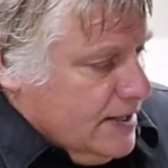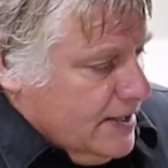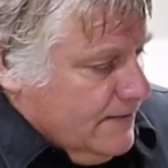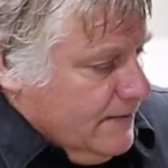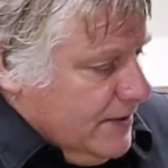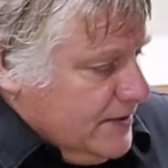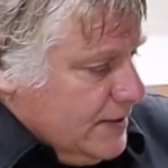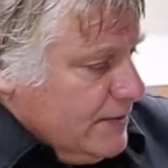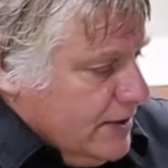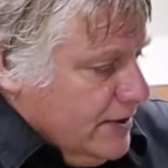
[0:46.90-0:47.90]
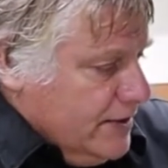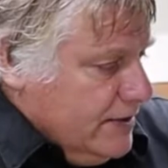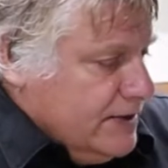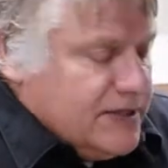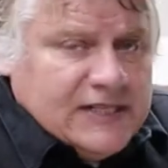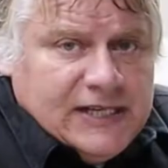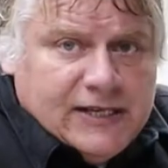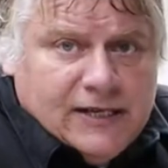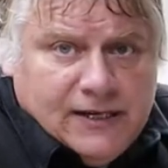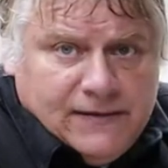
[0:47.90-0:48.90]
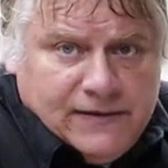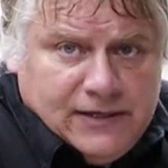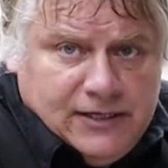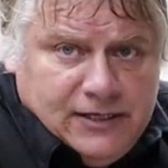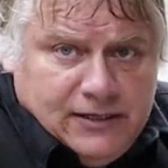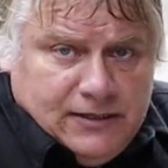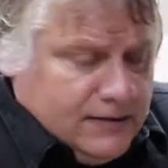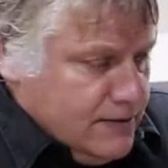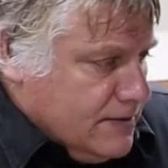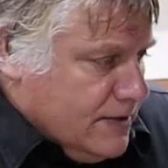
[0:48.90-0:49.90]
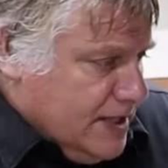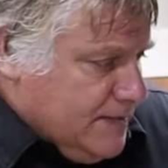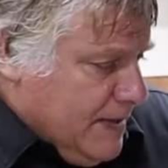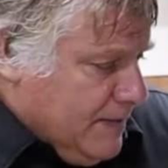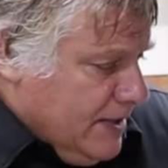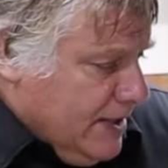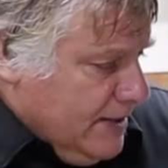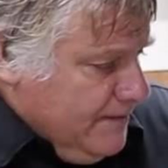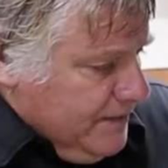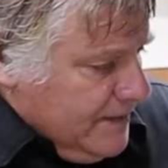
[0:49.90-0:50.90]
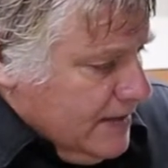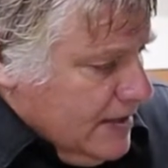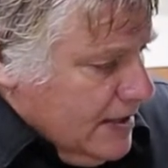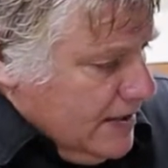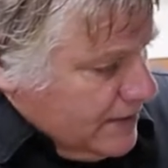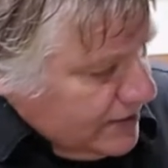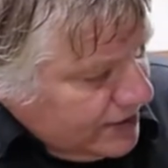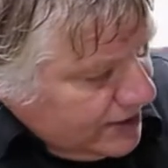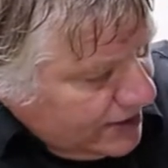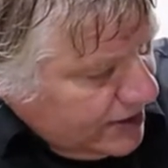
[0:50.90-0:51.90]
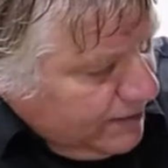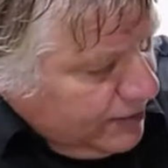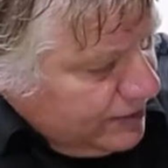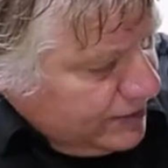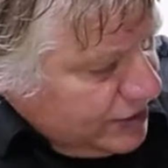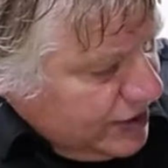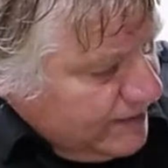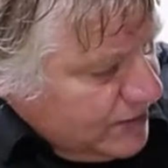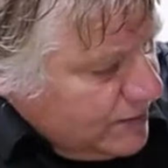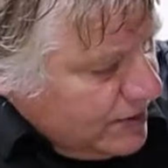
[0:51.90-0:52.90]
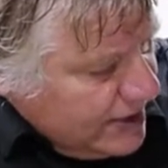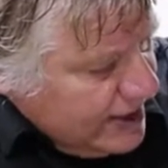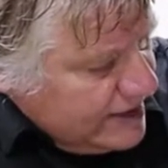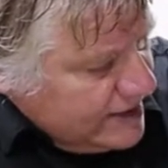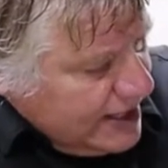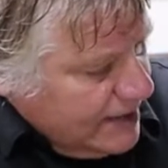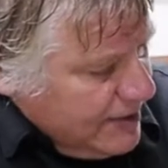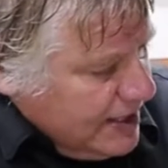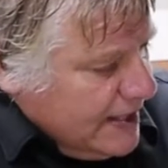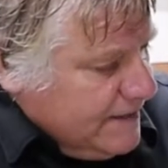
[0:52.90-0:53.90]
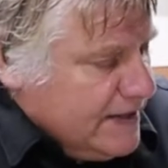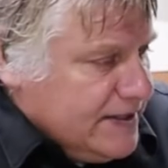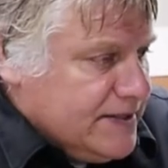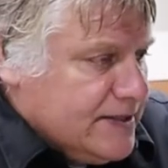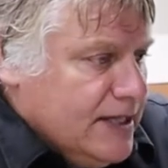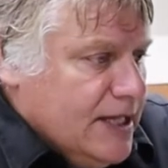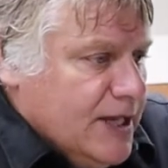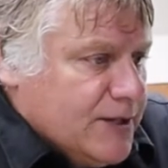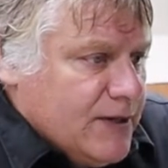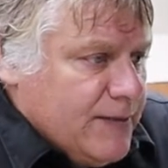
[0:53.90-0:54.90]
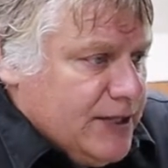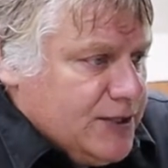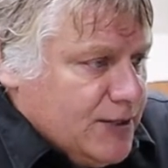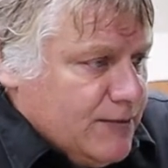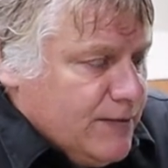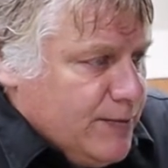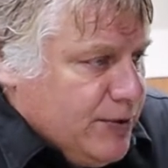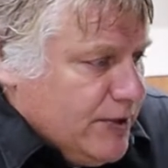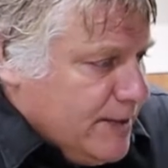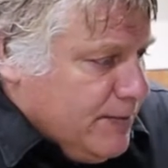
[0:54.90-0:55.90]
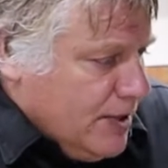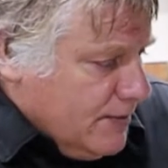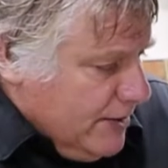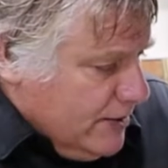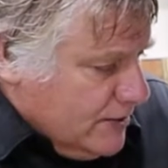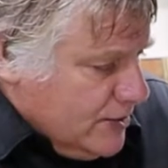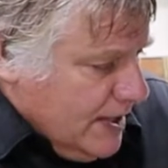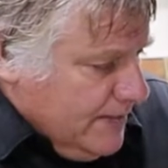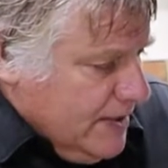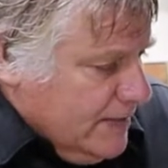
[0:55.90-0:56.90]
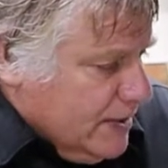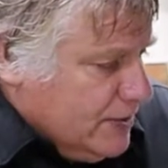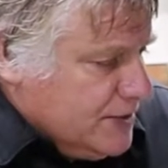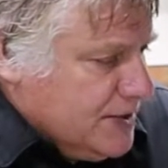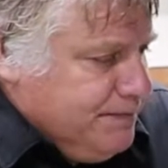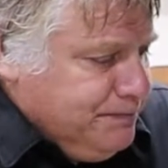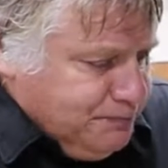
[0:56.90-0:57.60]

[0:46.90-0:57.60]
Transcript: First thing we're going to do is take off the cross member here. There's a couple little shims, one on each side behind this. So I'll make sure when we pull that apart we don't drop them and lose them.